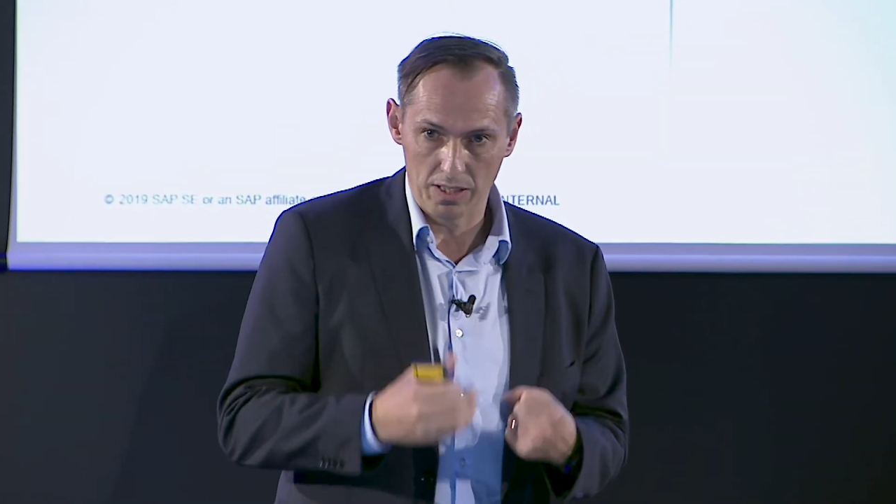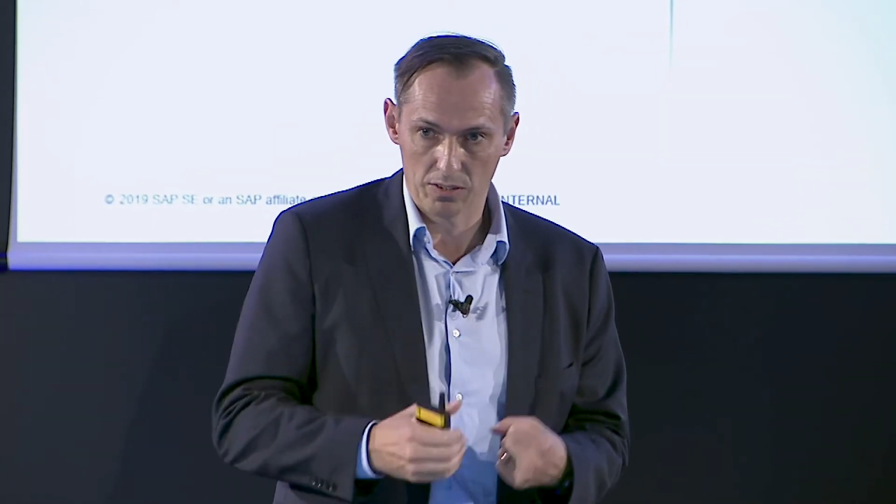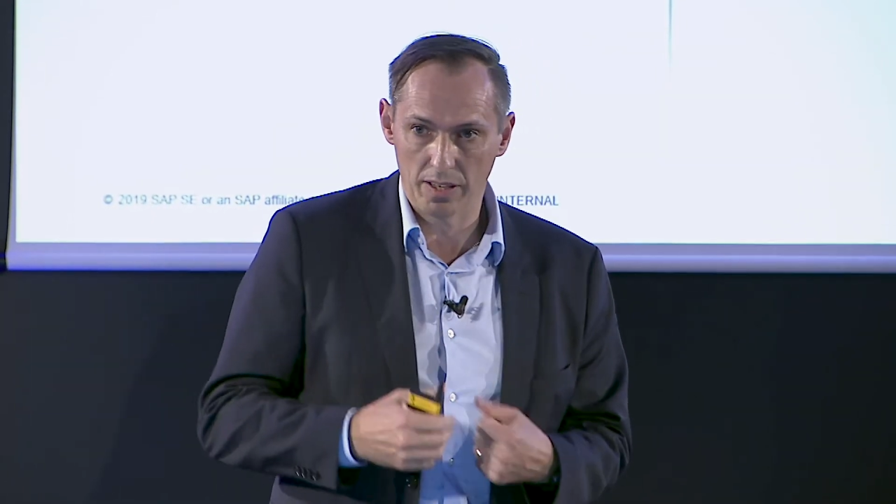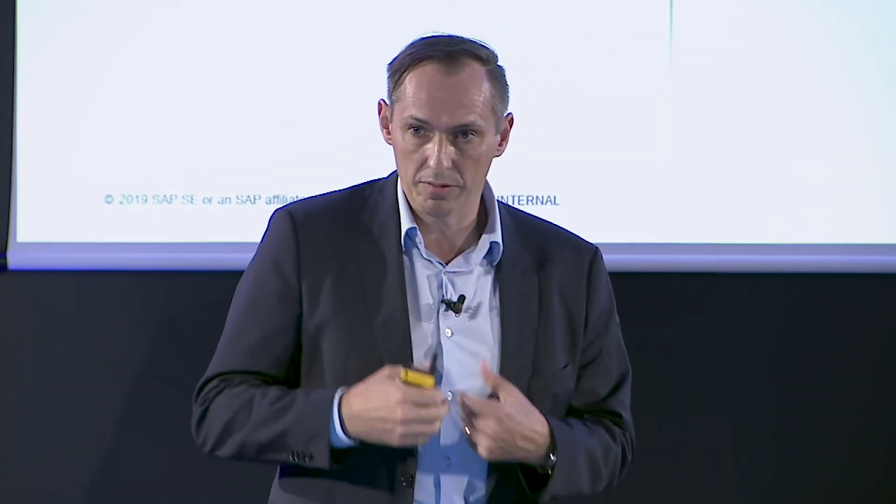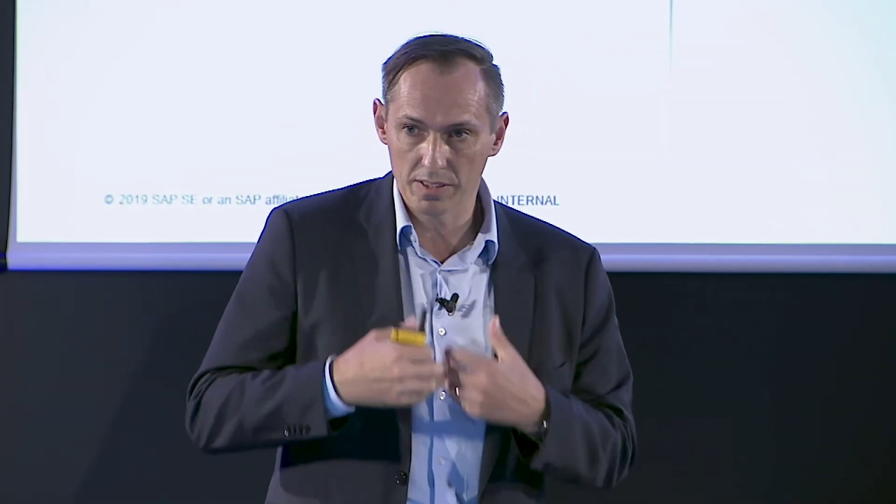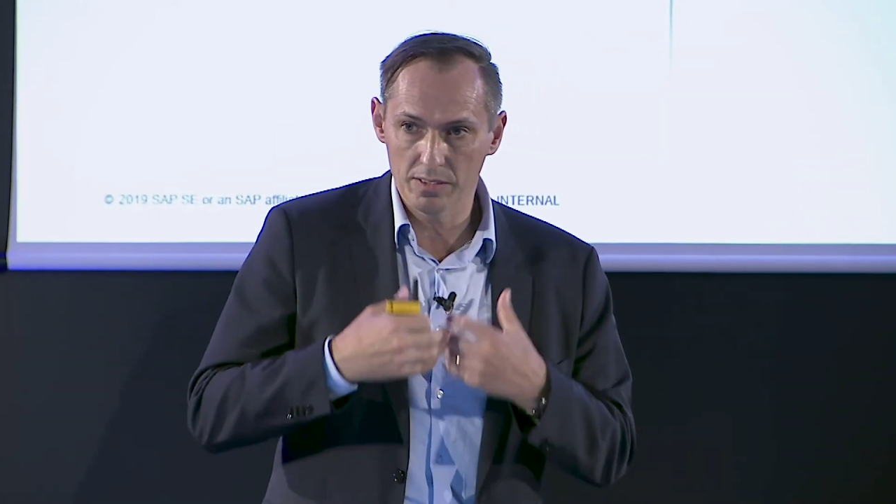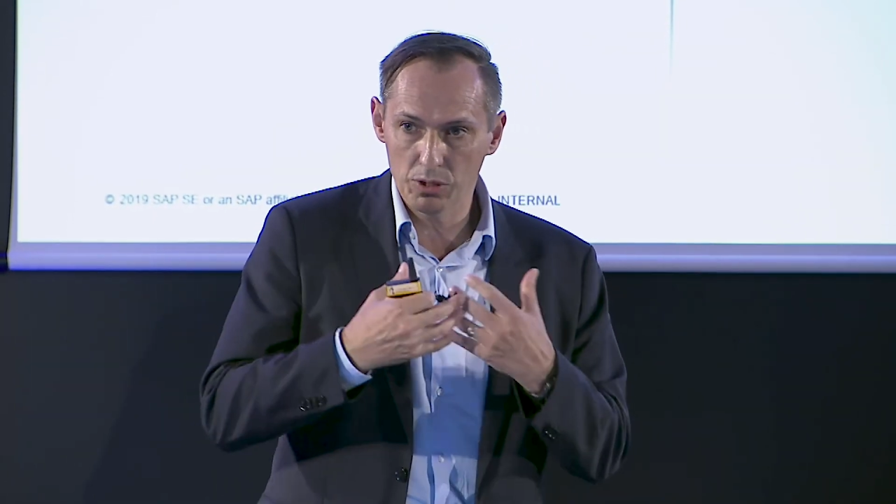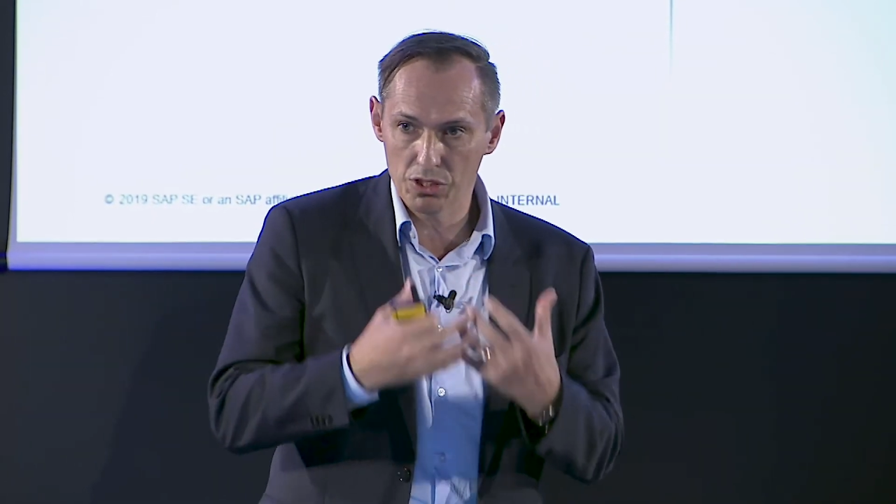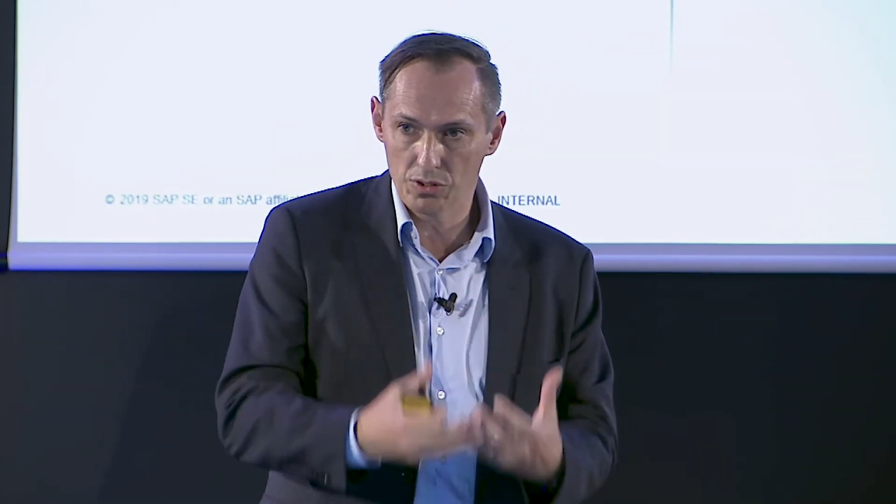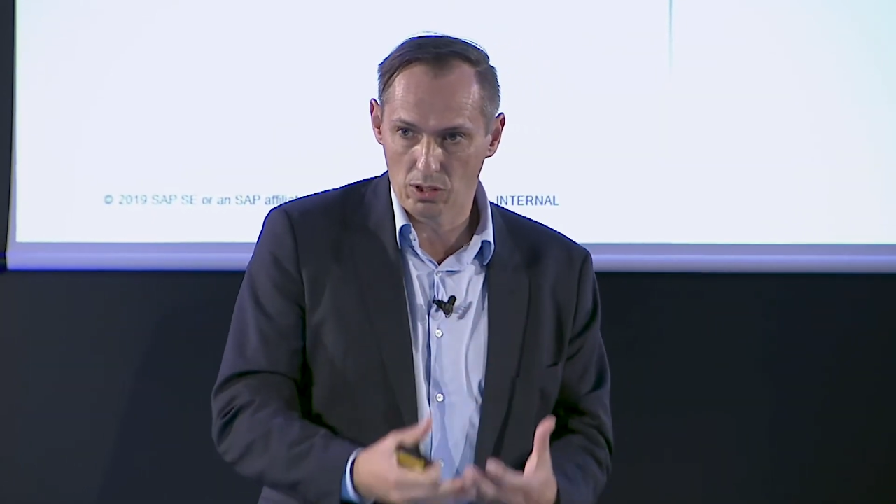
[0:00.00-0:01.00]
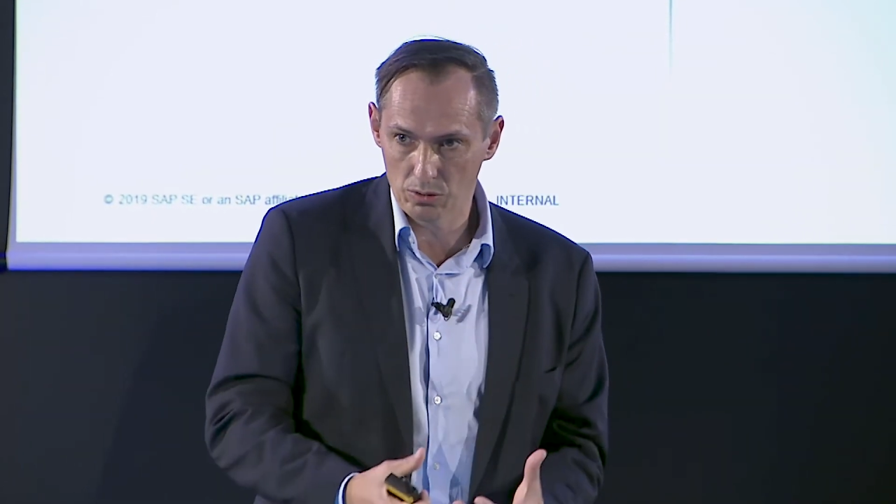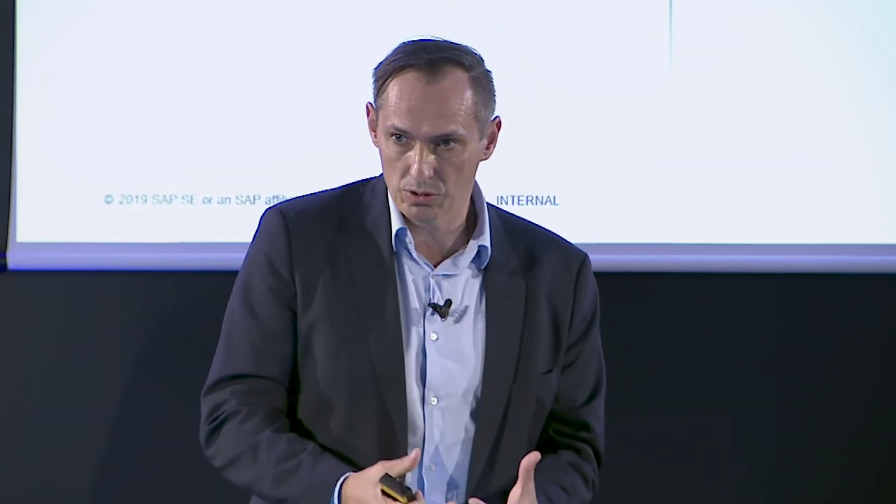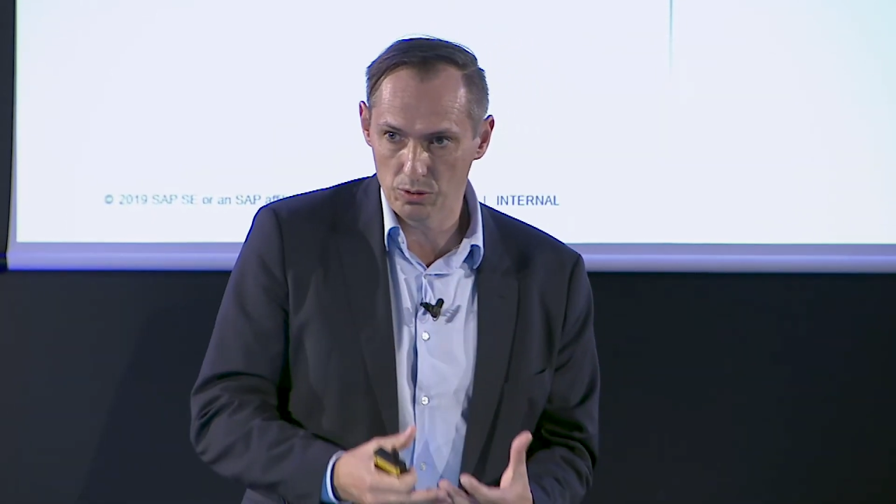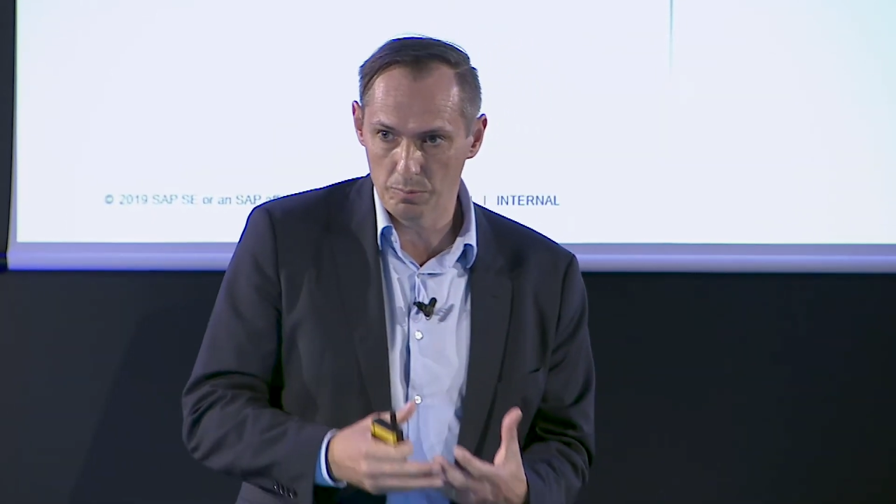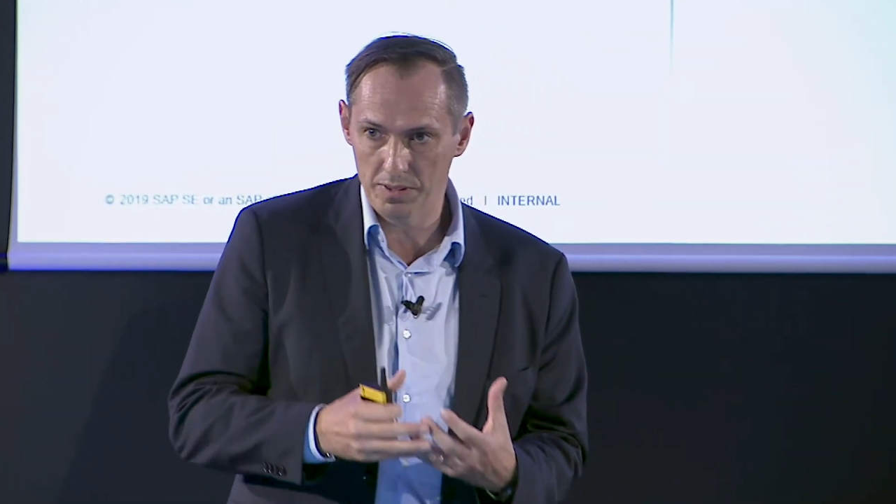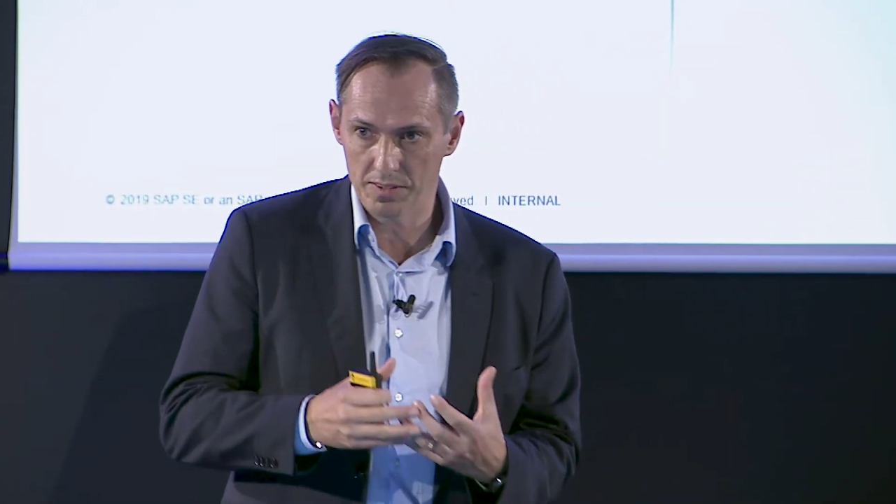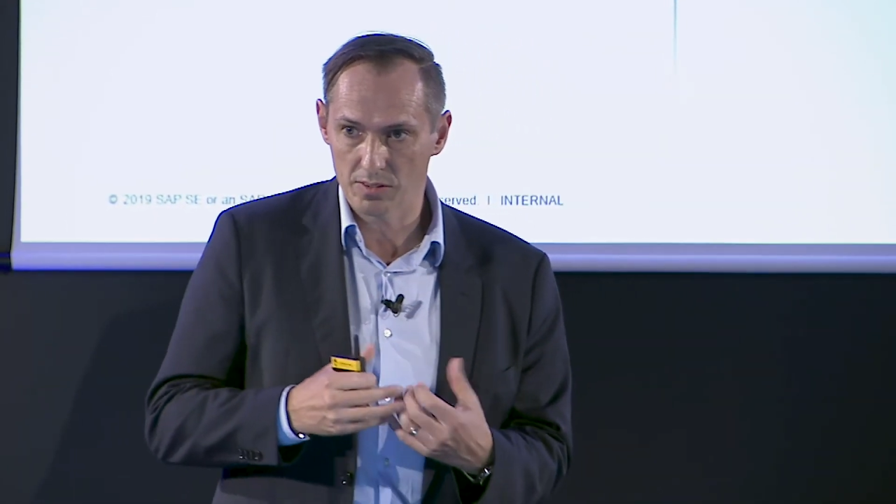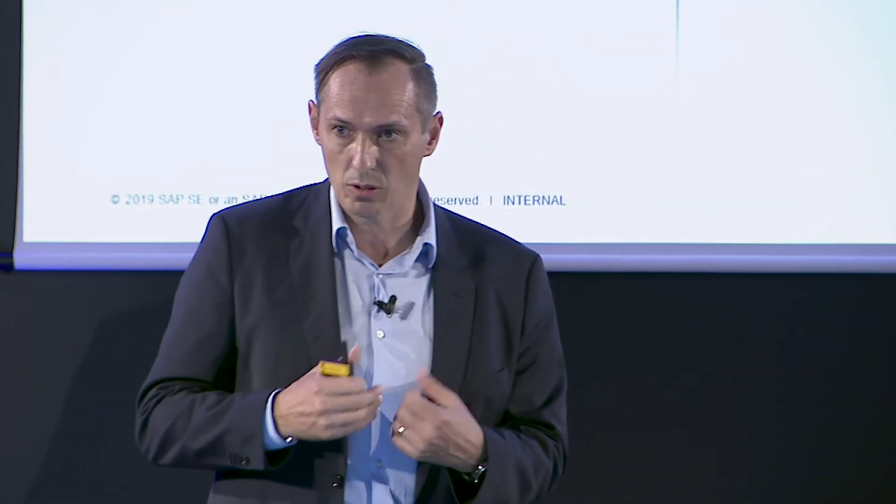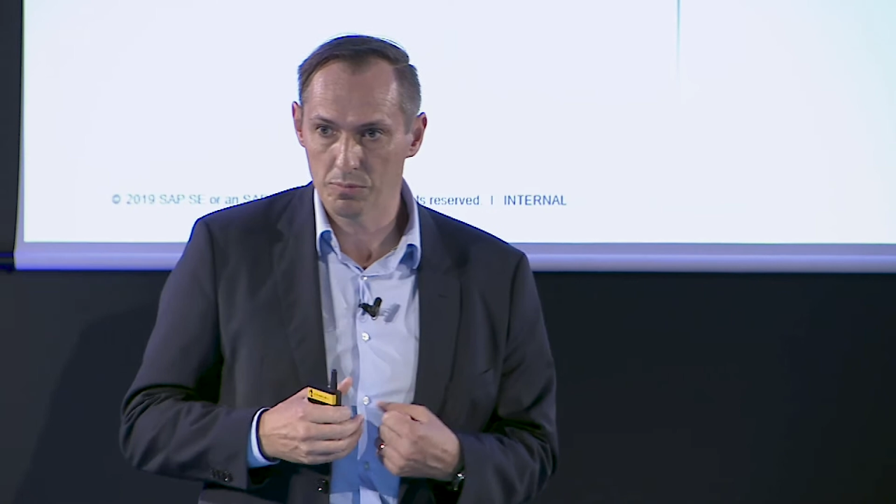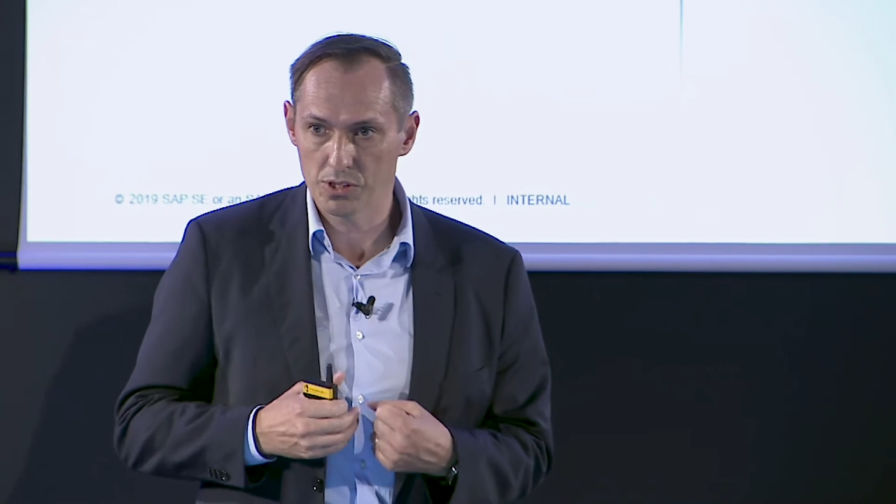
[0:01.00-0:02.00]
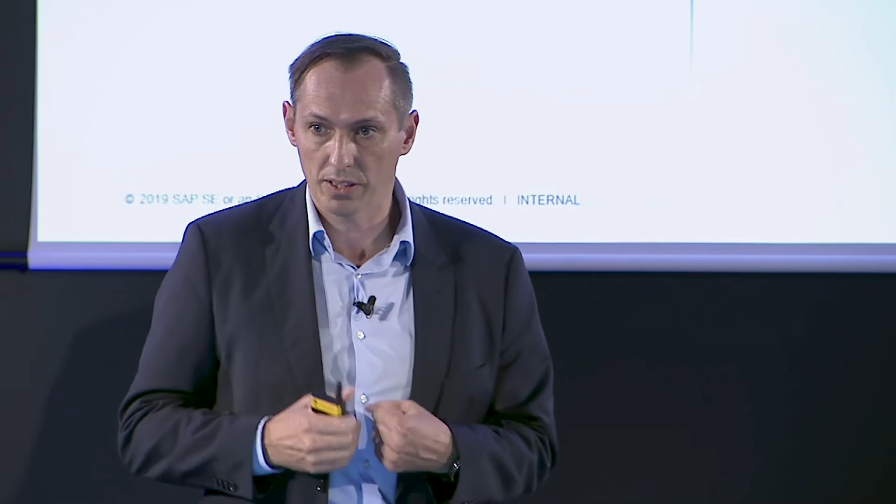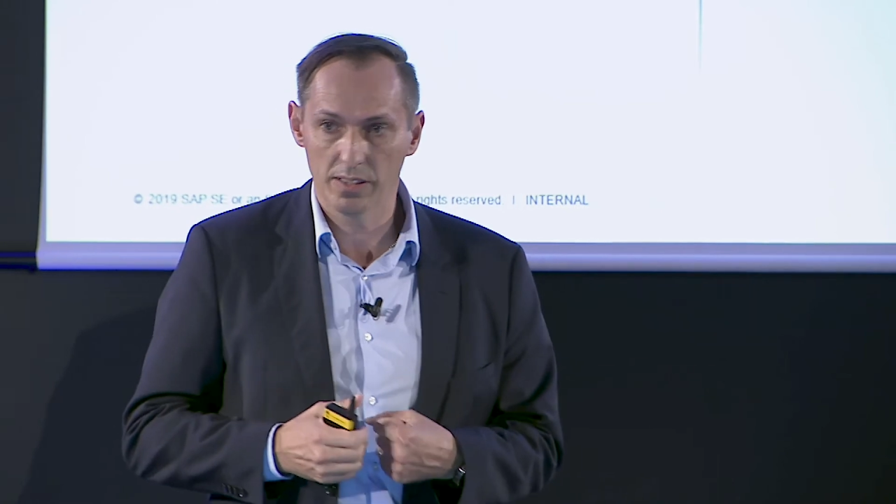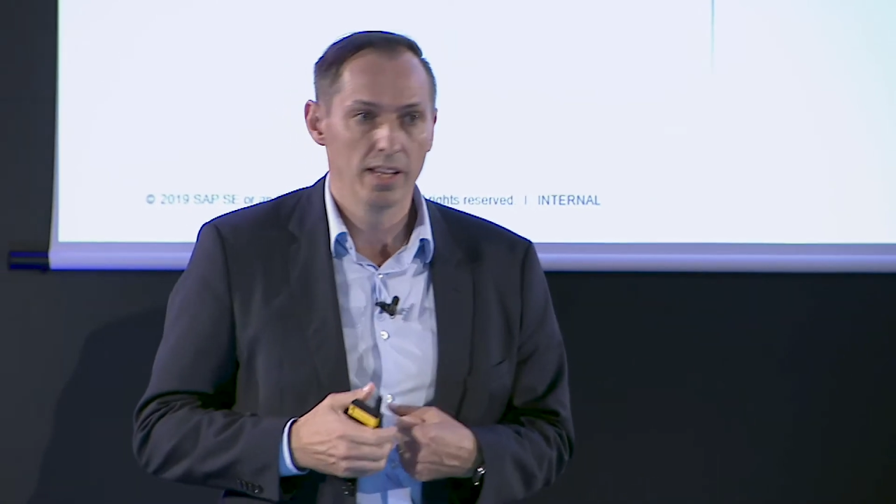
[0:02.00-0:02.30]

So everything which is close to a business object,